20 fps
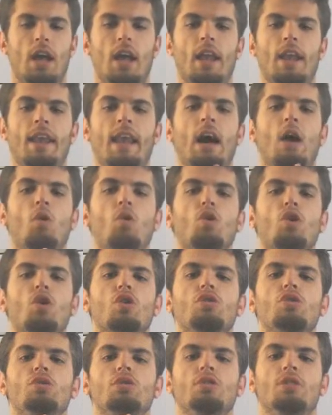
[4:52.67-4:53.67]
Now we'll go
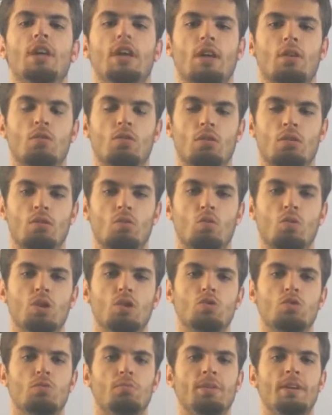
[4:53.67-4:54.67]
to the second one, which
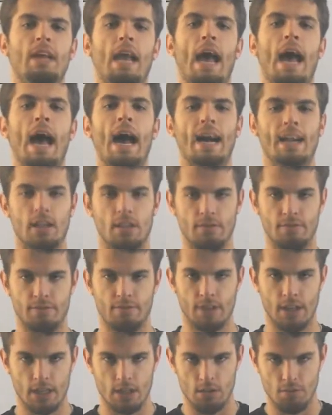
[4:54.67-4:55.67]
will be active
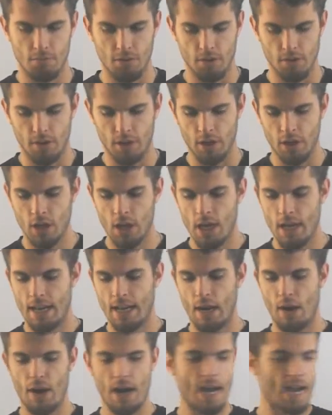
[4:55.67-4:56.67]
flexibility.
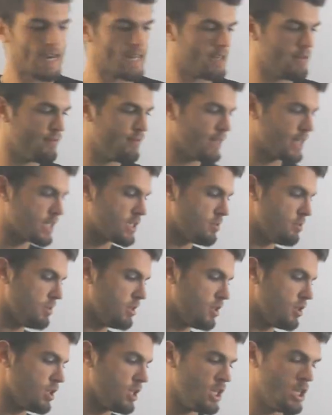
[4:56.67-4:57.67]
Now, active
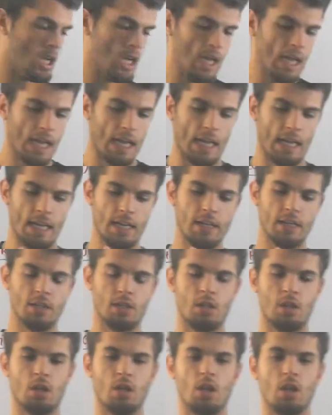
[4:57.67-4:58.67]
flexibility
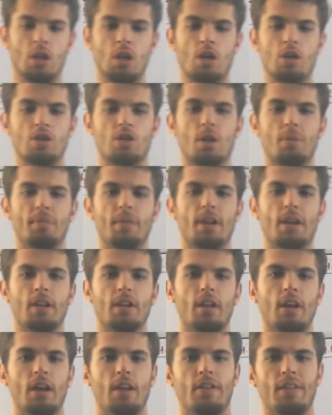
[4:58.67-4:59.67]
is something
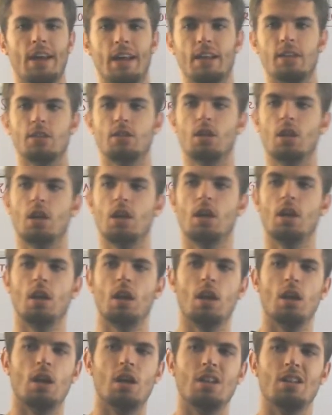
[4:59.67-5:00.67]
that is done
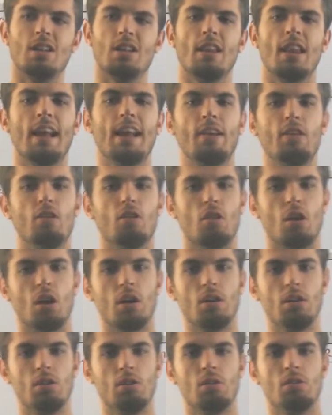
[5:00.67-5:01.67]
later on.
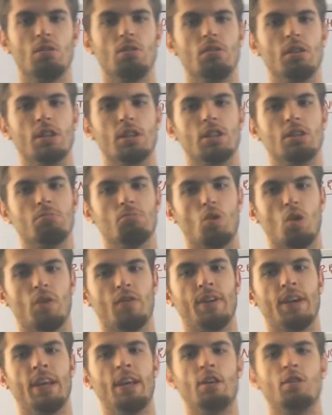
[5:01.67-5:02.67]
This is more of an
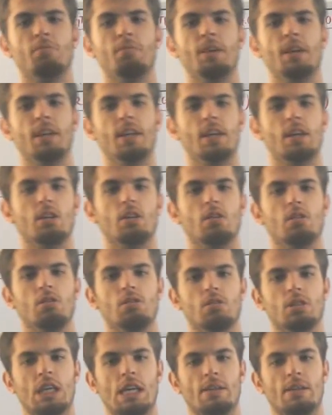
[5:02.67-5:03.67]
intermediate type